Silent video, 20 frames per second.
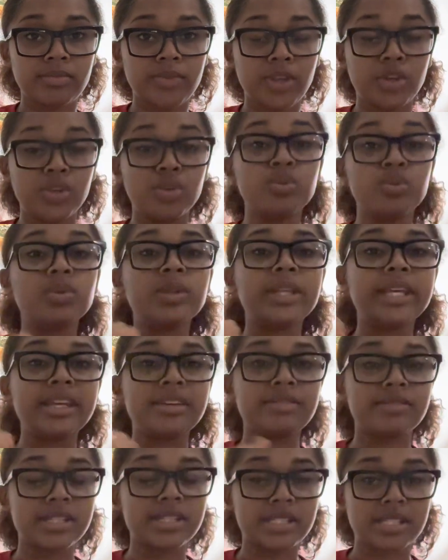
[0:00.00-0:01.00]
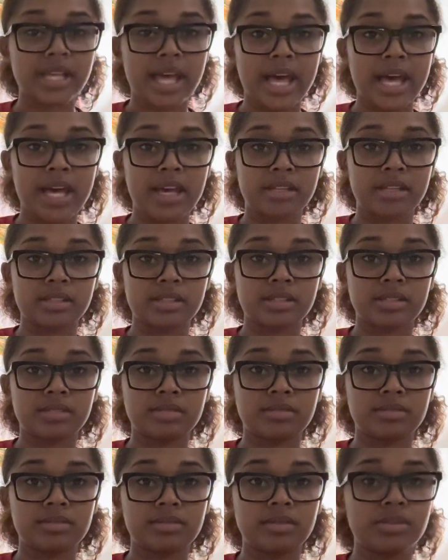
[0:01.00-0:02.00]
You leave his ass.
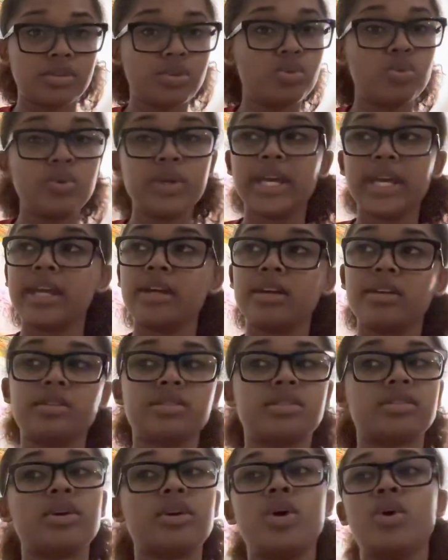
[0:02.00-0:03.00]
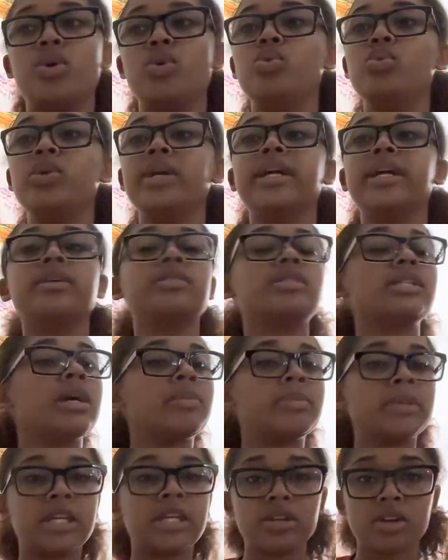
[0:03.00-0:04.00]
Who cares? Who cares how
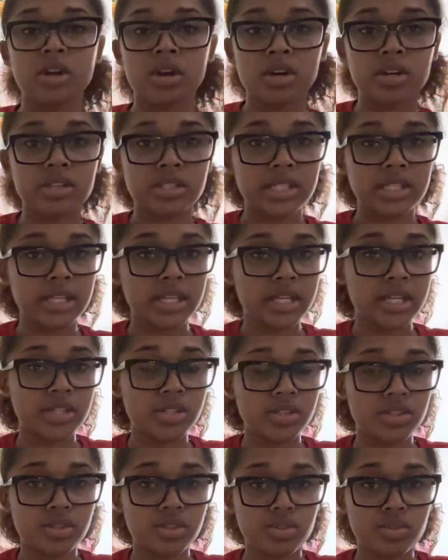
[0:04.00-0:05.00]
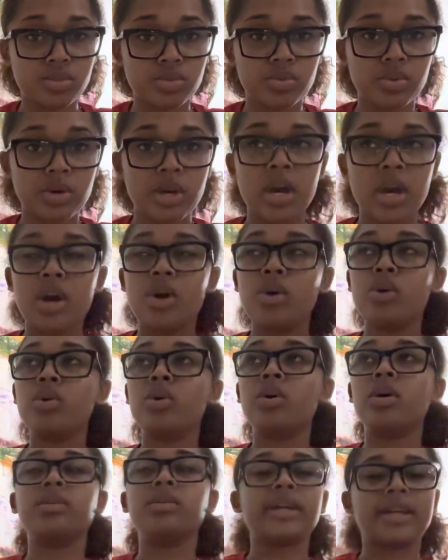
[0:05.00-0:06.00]
many cars he gets you?
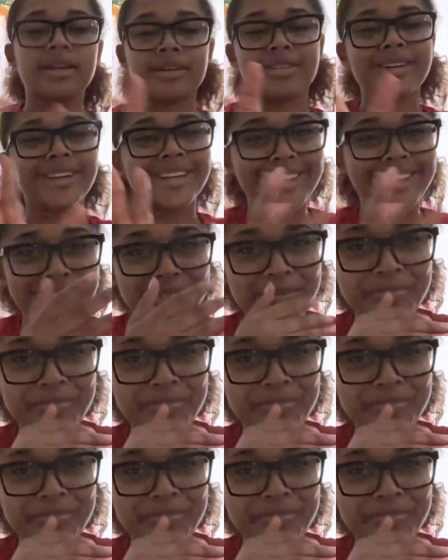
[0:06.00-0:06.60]
Okay.